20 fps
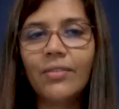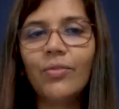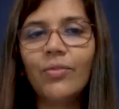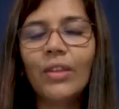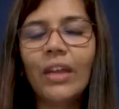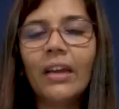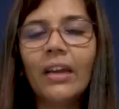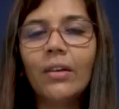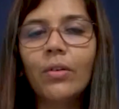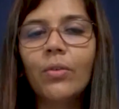
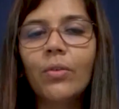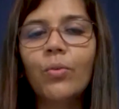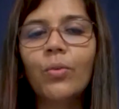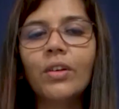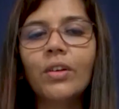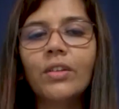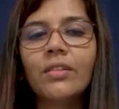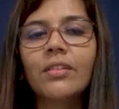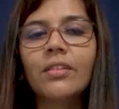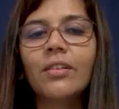that
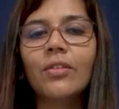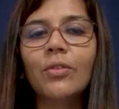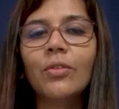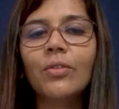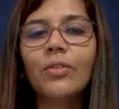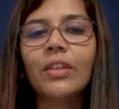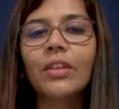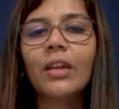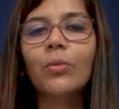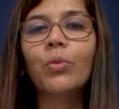was
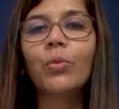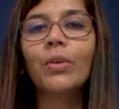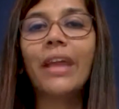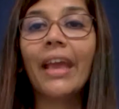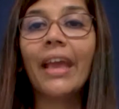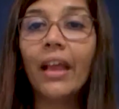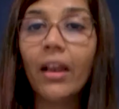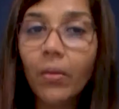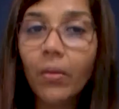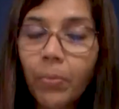that would
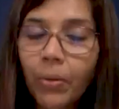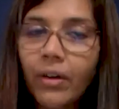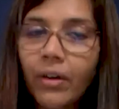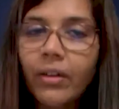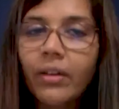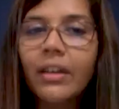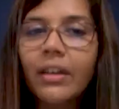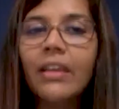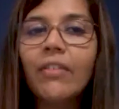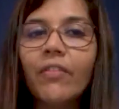help
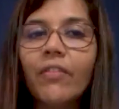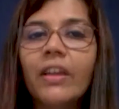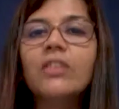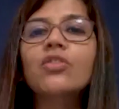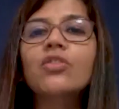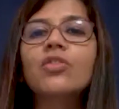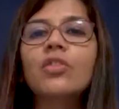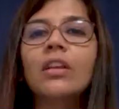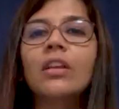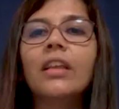her
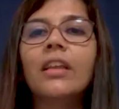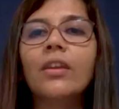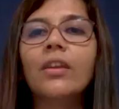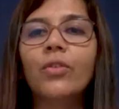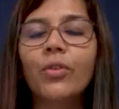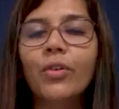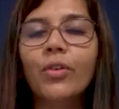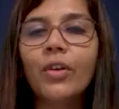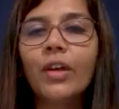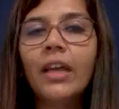eventually
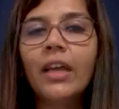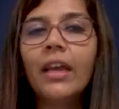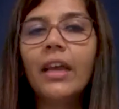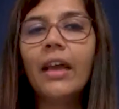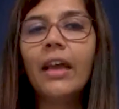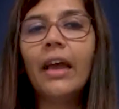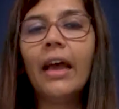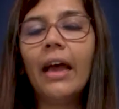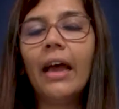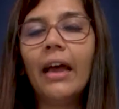
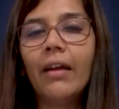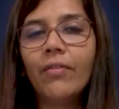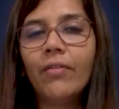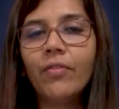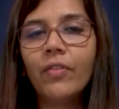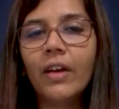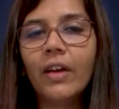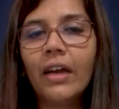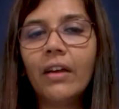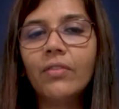
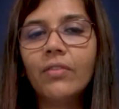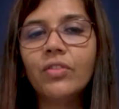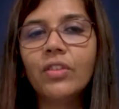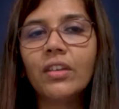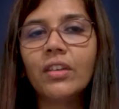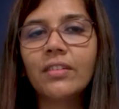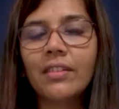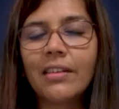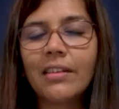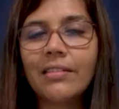have
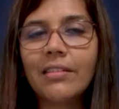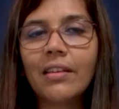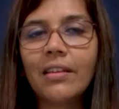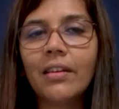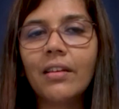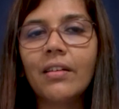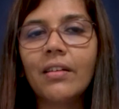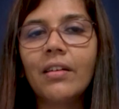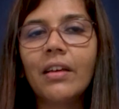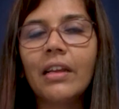success at
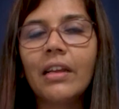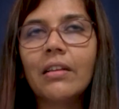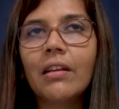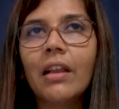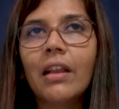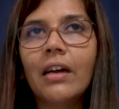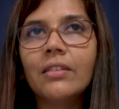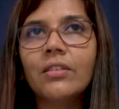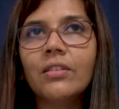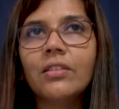a
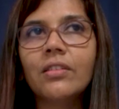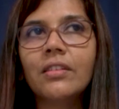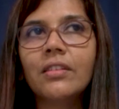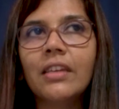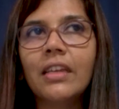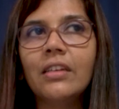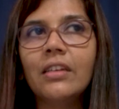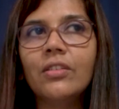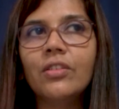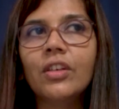larger
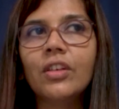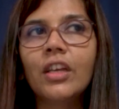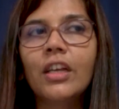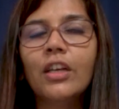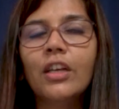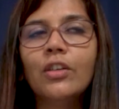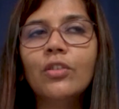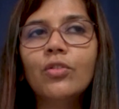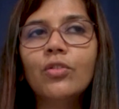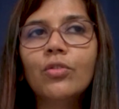stage.
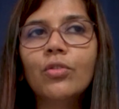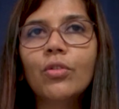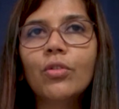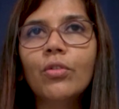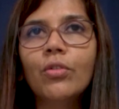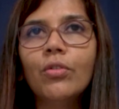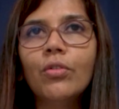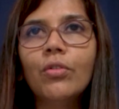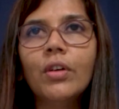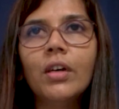
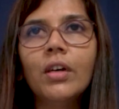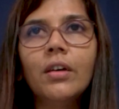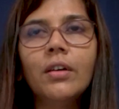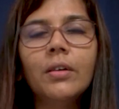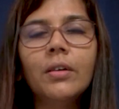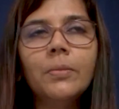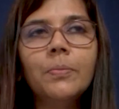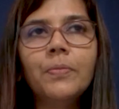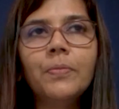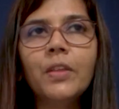So
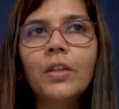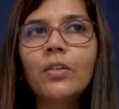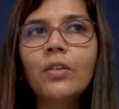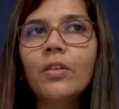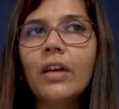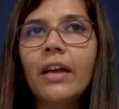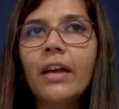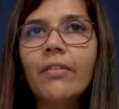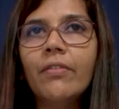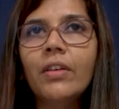
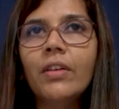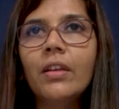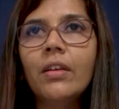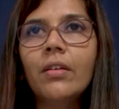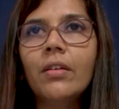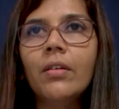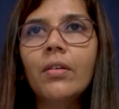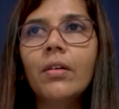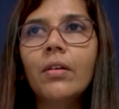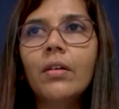having